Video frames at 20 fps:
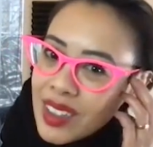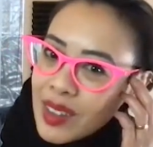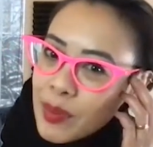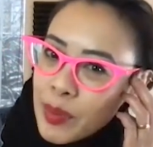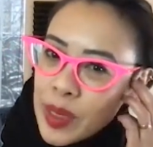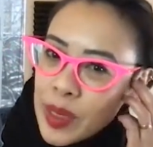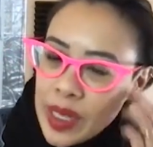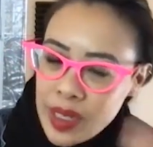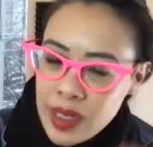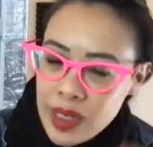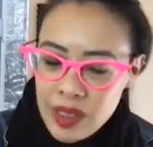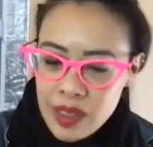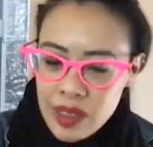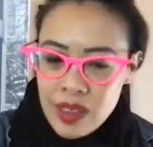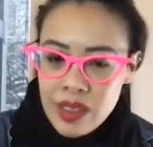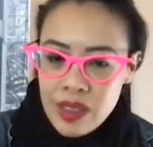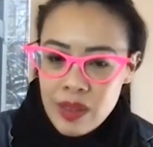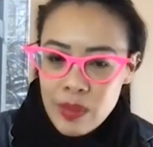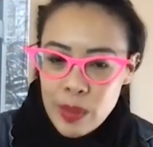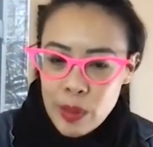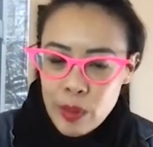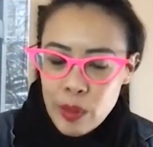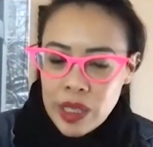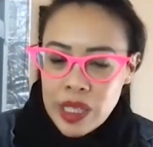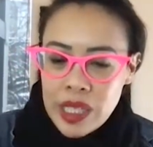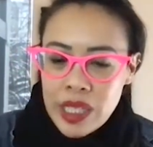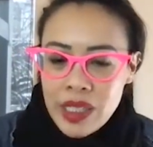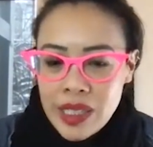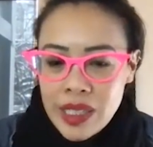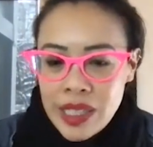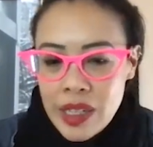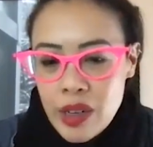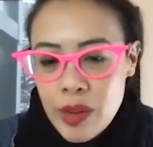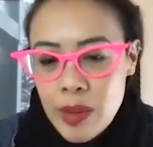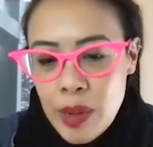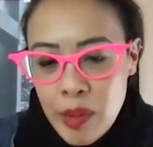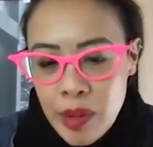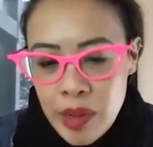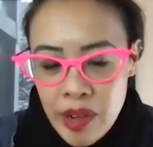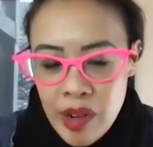be be really clear
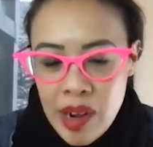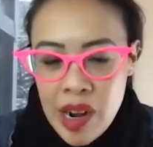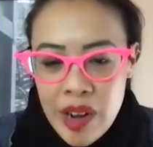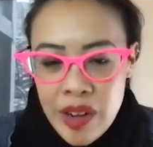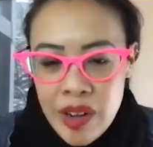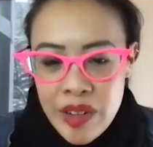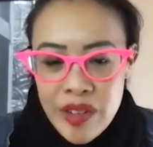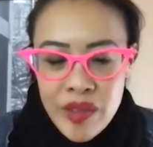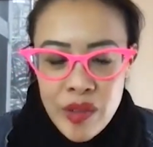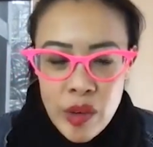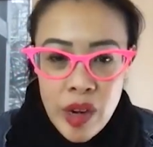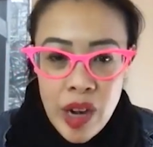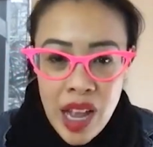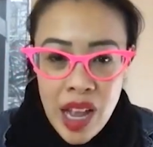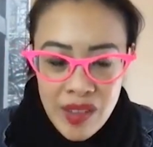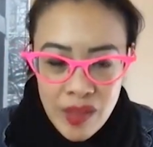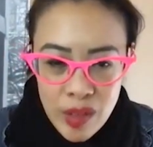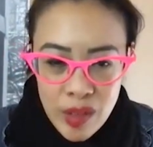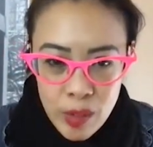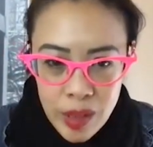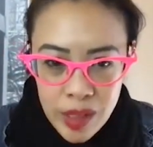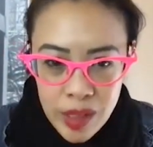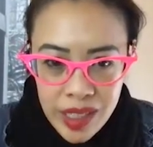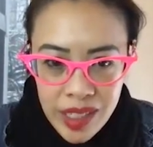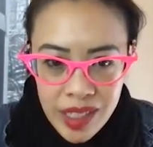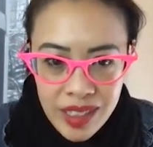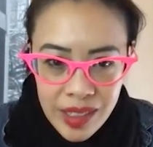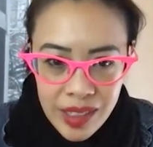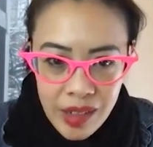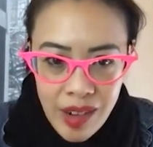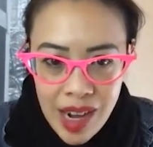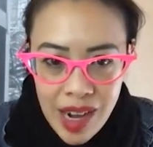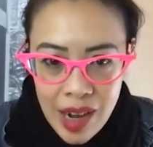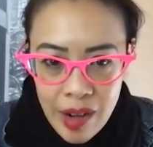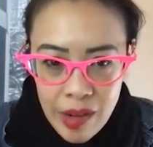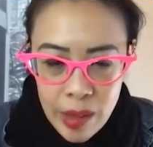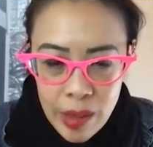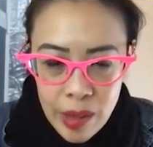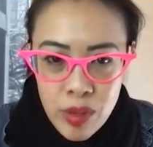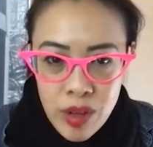about what you're hiring for, have a really clear
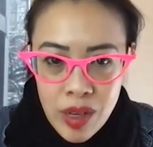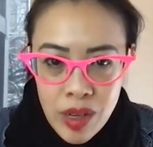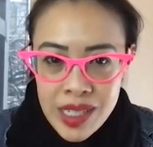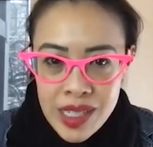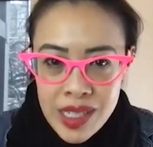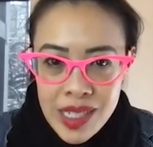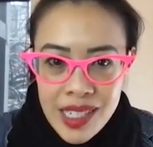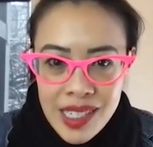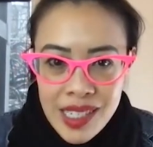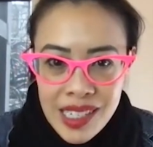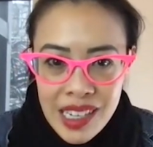hiring process.